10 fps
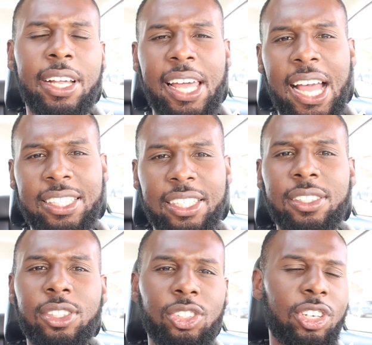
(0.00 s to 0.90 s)

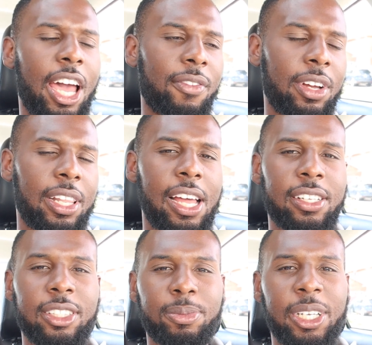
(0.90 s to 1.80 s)
classes, the driving
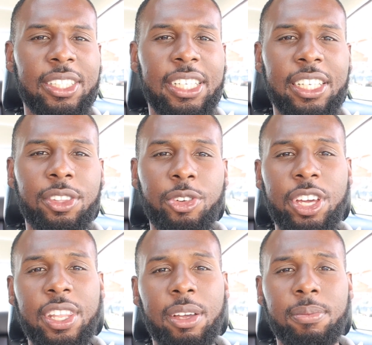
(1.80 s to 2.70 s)
classes, because there are
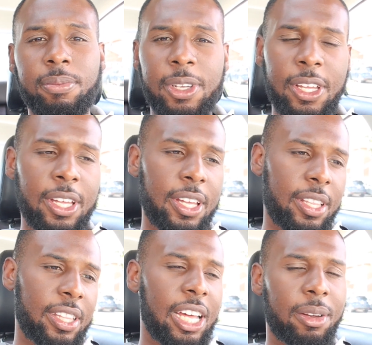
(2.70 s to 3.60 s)
3 of them
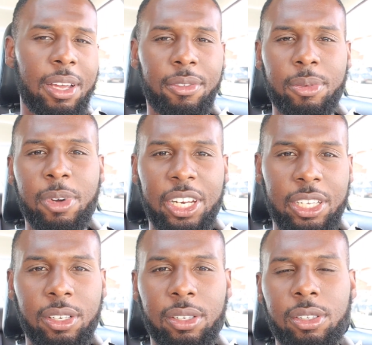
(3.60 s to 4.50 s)
that
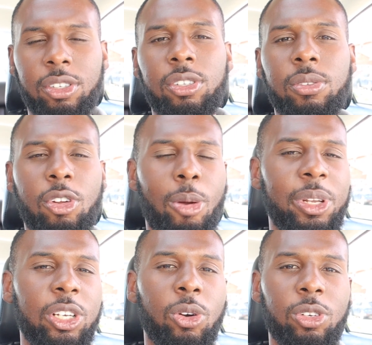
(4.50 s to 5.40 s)
everybody
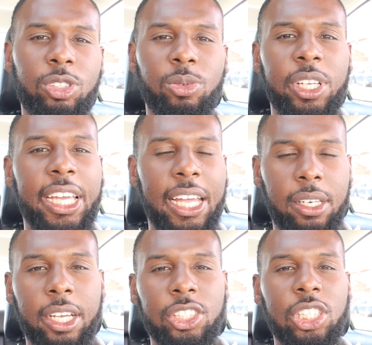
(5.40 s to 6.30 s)
normally goes through to get
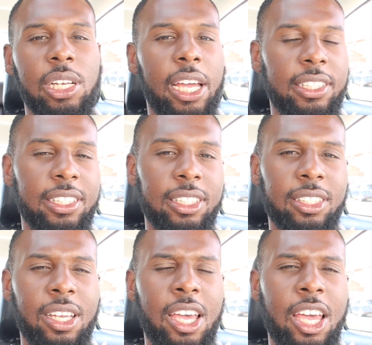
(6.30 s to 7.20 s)
their G license.